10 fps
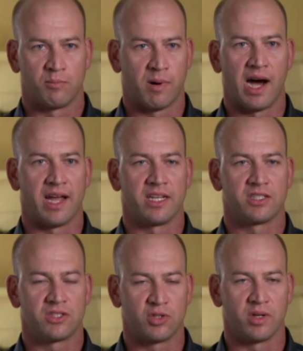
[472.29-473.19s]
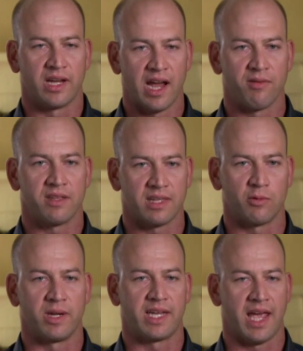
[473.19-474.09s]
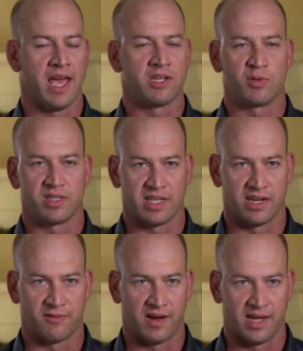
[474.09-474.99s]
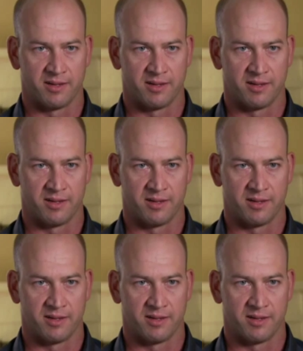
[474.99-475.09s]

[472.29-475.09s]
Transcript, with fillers: by doing everything we can to identify